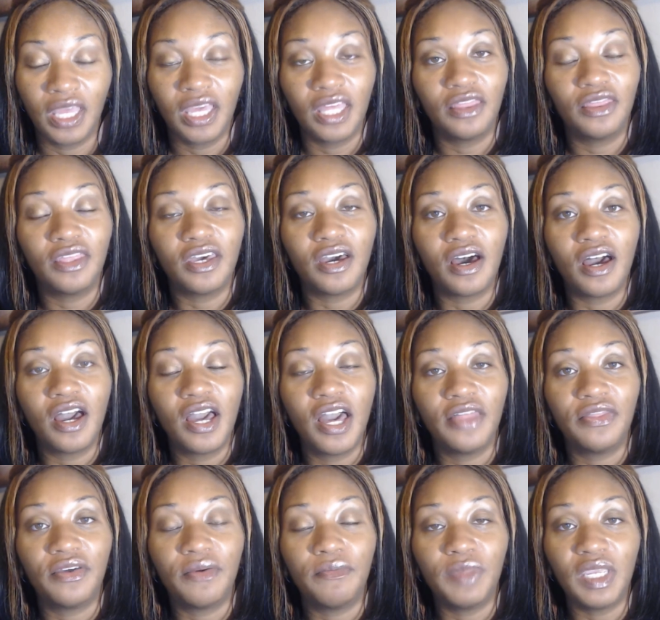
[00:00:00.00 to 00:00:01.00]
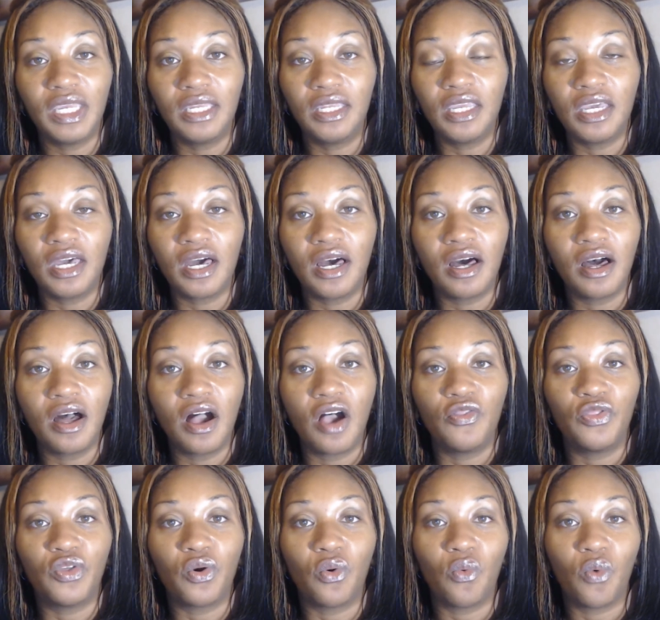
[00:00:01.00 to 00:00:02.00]
The media,
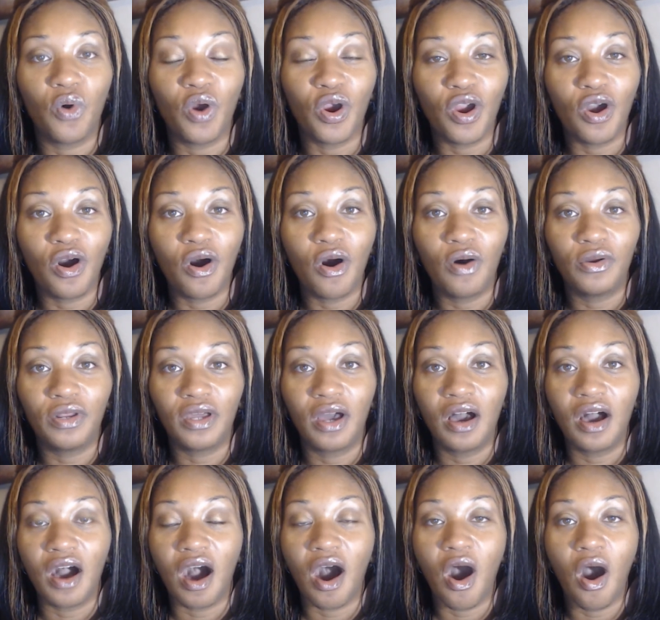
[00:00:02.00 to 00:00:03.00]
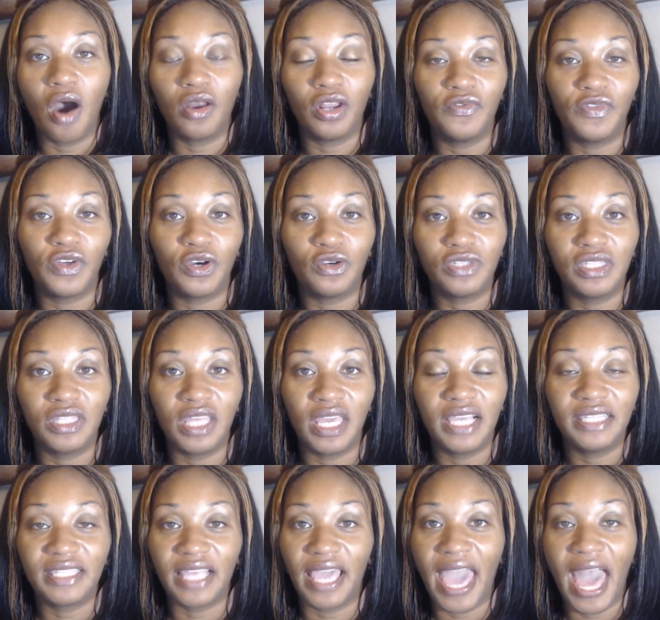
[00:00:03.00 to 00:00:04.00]
the world, all of those things,
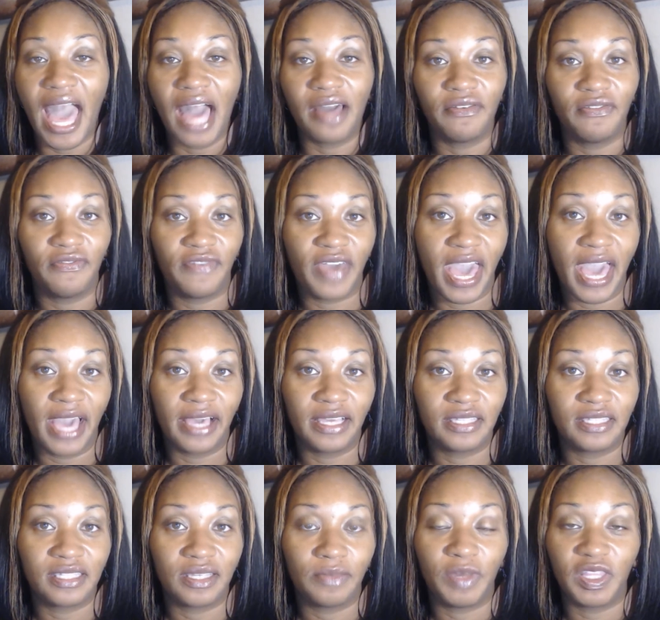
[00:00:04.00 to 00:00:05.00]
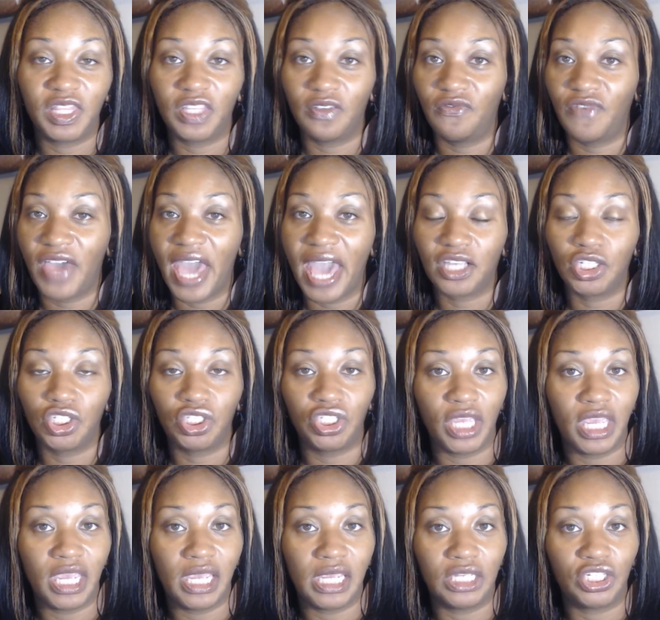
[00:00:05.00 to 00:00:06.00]
they have facts, but the facts
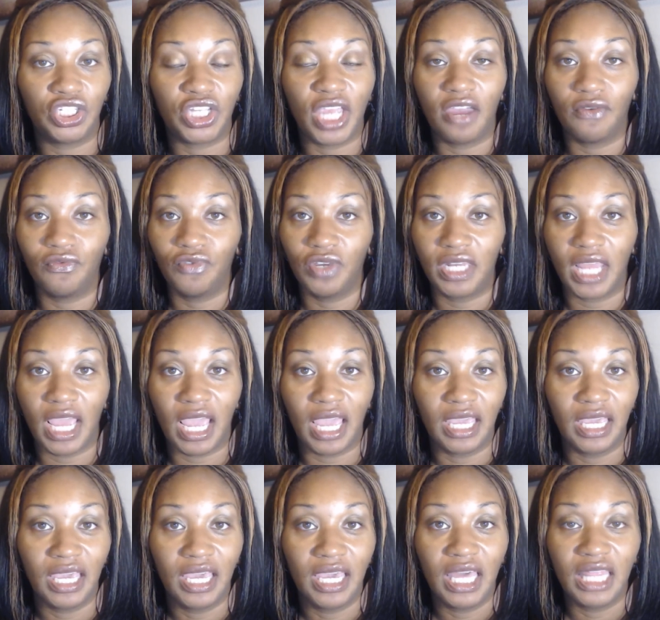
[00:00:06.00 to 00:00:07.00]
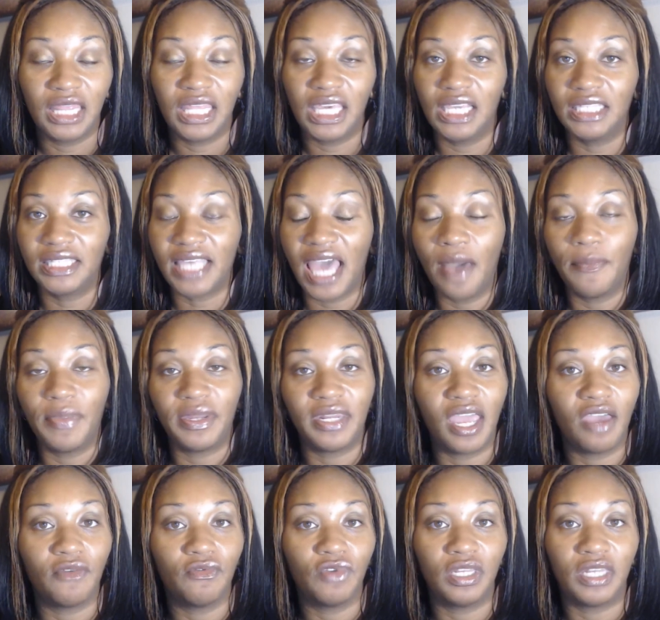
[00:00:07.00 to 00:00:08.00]
change every day. Things happen
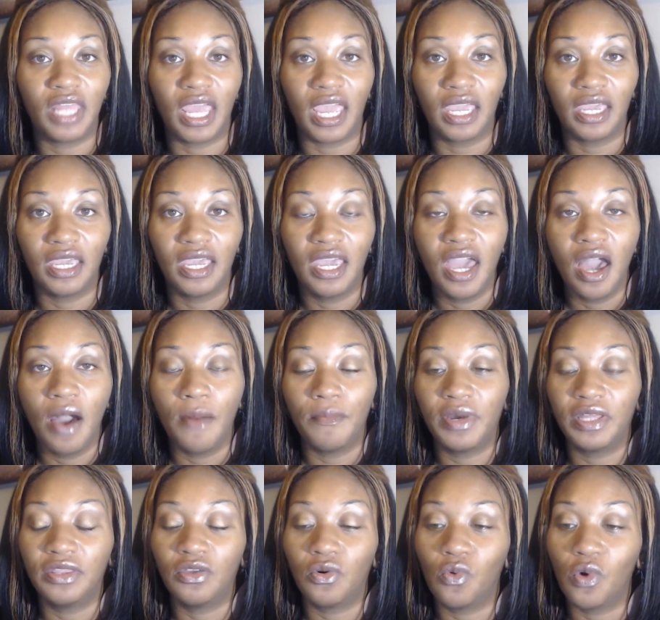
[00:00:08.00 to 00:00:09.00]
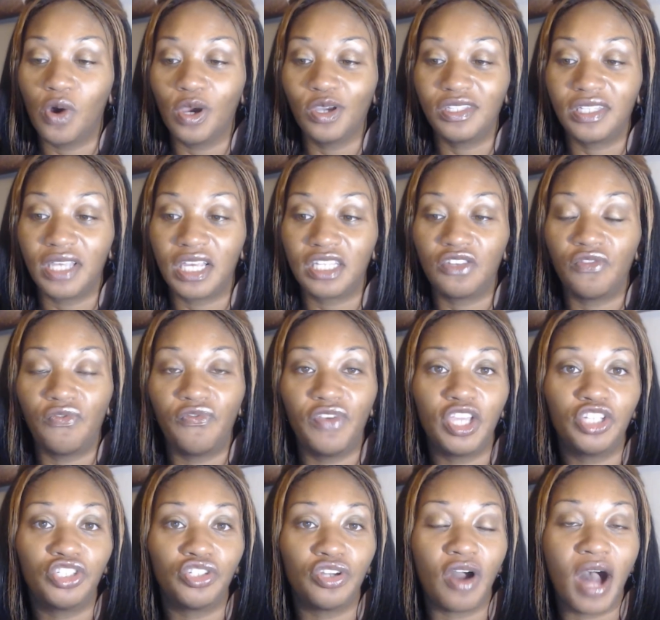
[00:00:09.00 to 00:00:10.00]
every day. But the word says,
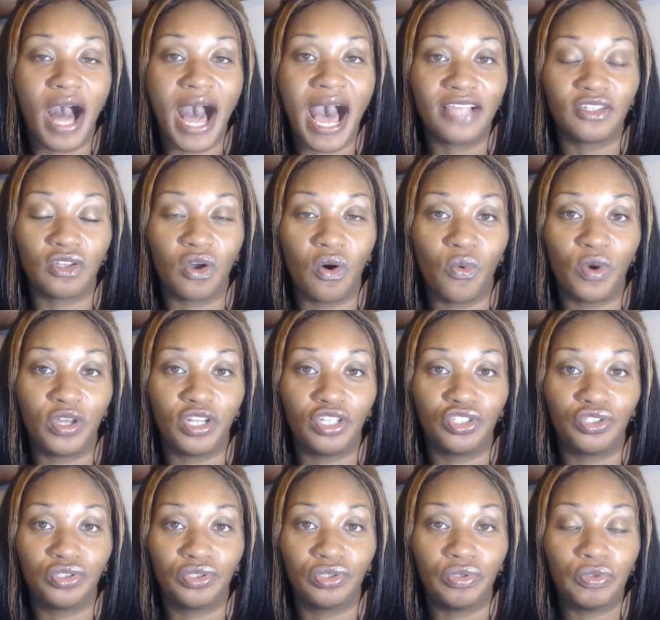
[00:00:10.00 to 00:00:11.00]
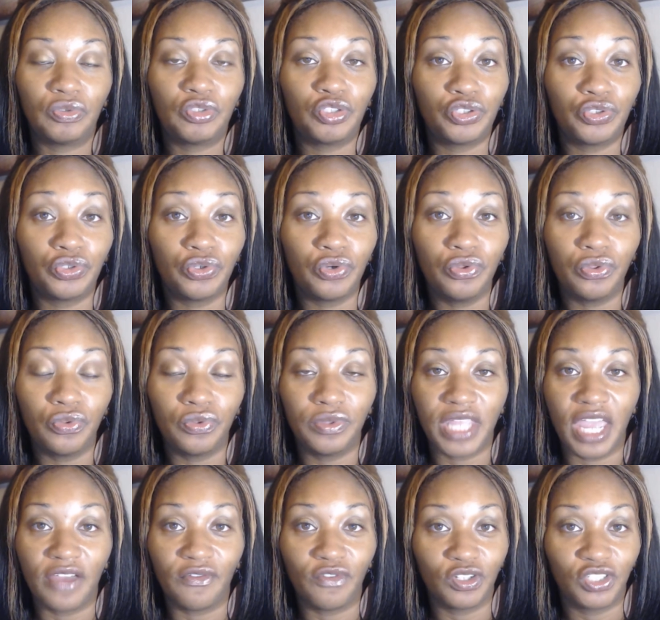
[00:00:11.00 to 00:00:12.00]
fix your eyes on what is true. Truth
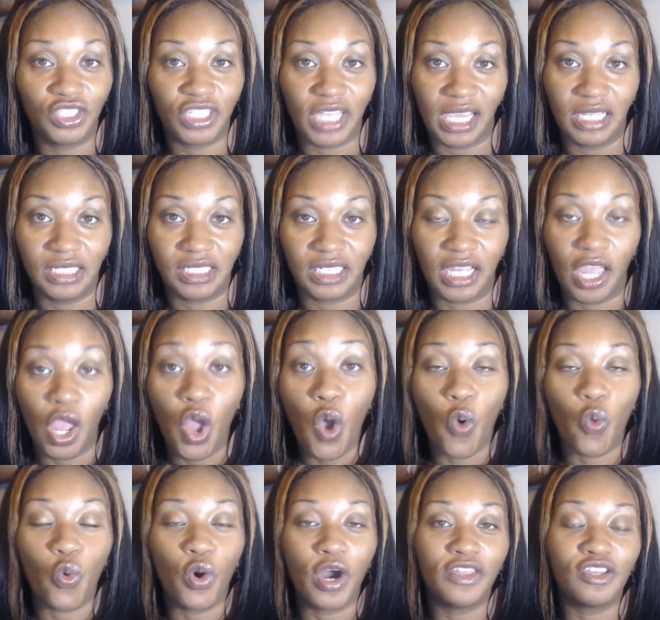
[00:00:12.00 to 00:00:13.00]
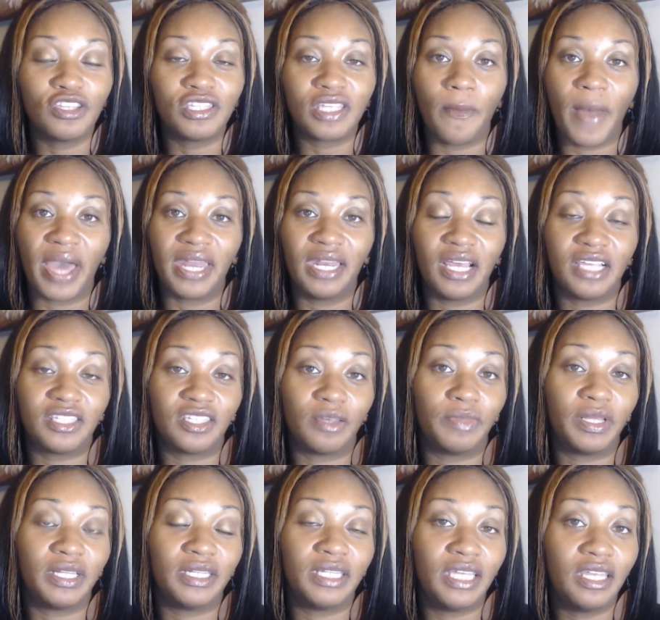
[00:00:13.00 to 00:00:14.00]
never changes, whether somebody doesn't
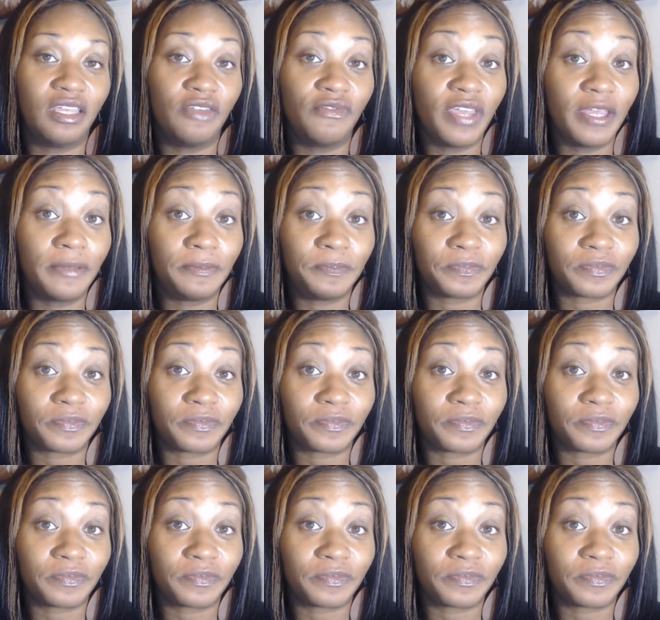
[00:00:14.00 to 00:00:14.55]
believe it.